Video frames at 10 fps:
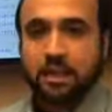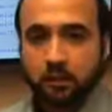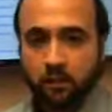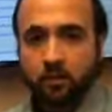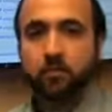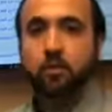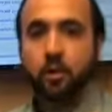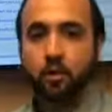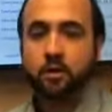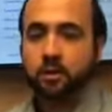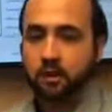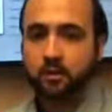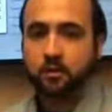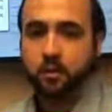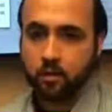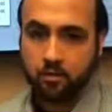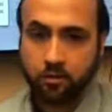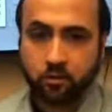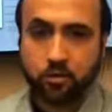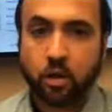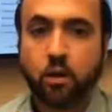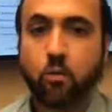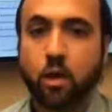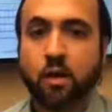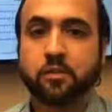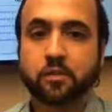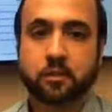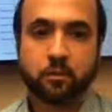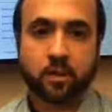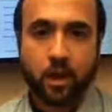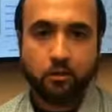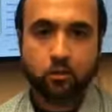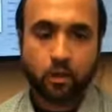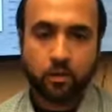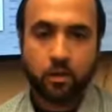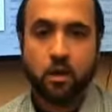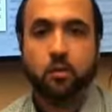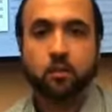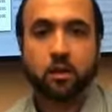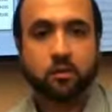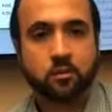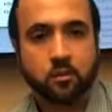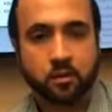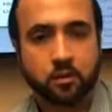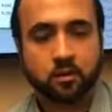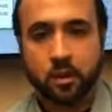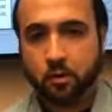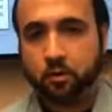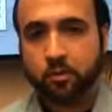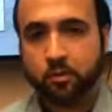It does vary. Not the entire city of Chicago will have the same tax rate because it's not only